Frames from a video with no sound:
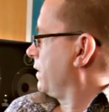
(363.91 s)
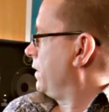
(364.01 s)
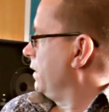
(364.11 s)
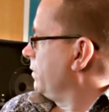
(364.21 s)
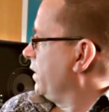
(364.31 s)

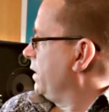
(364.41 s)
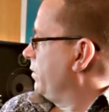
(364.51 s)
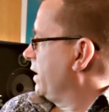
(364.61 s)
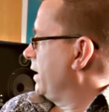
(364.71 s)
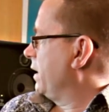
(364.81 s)
could be the
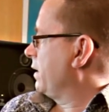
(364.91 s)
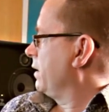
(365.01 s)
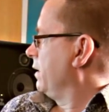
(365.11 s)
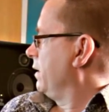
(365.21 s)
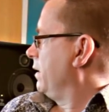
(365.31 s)

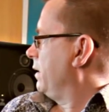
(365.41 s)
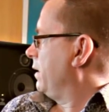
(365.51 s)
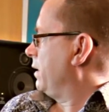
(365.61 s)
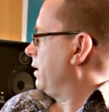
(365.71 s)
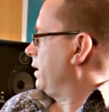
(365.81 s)
beginning,
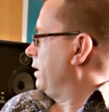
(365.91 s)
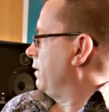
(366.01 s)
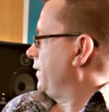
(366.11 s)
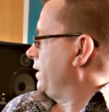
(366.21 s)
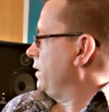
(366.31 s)

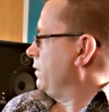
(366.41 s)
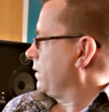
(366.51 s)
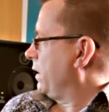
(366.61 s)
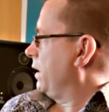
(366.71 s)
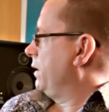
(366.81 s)
of a new
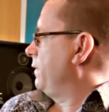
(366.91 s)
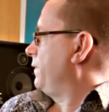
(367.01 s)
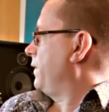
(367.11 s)
kind of